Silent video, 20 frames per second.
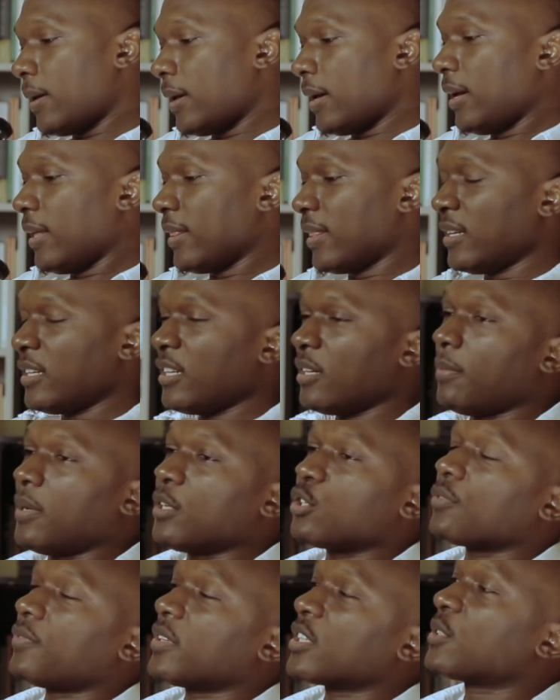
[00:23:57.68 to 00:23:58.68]
they did a bunch
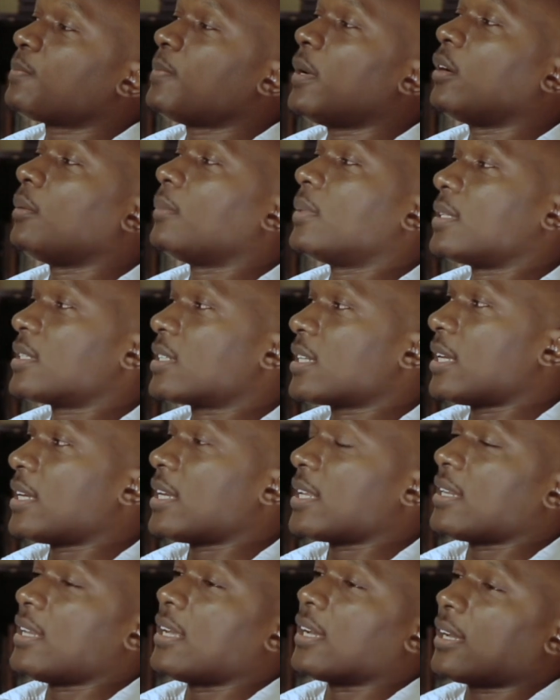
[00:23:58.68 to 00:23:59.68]
of experiments, and I
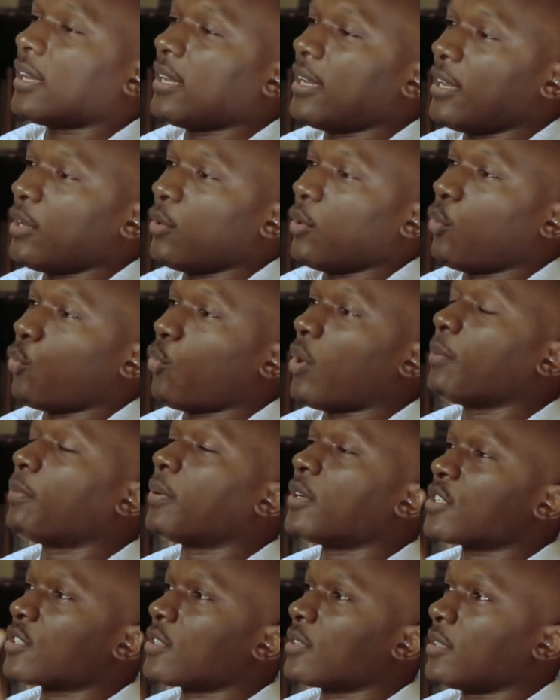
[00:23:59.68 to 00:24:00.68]
think one
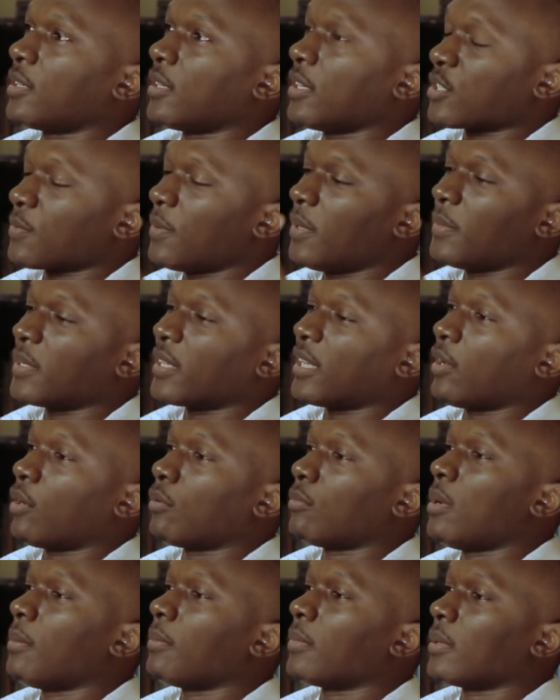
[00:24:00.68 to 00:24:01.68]
person, the experiment that I
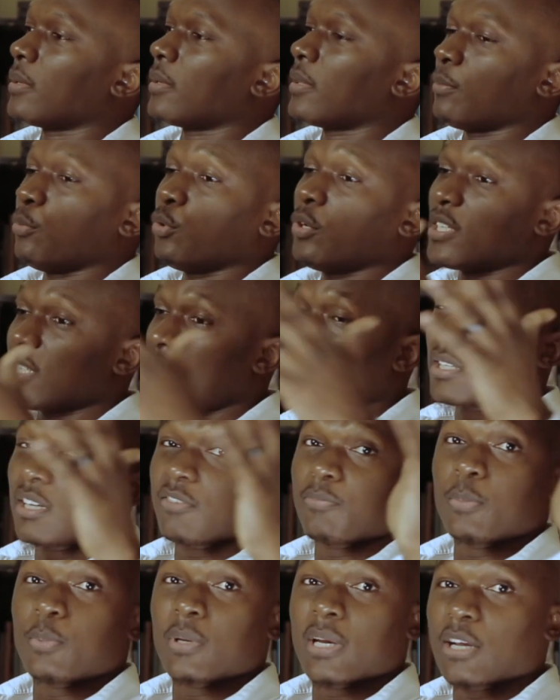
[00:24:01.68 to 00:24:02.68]
remember, the book is out there,
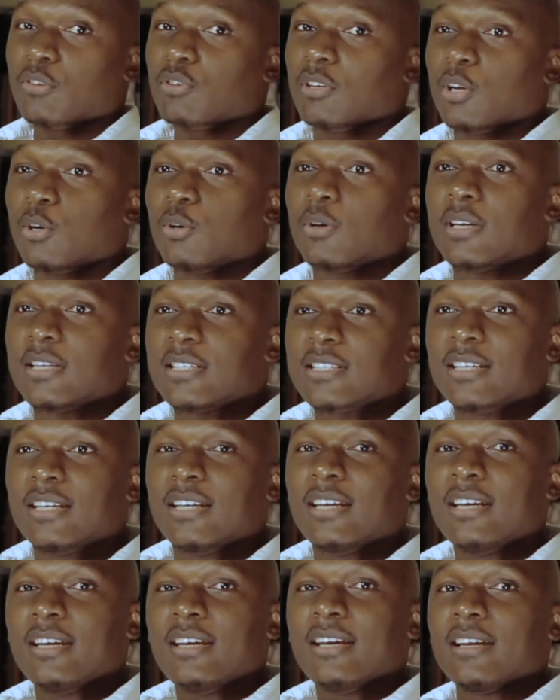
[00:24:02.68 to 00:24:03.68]
people can actually go
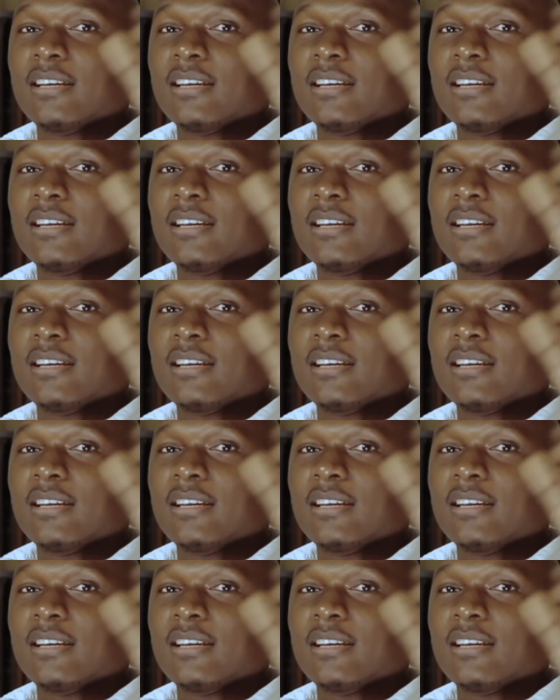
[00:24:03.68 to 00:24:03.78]
and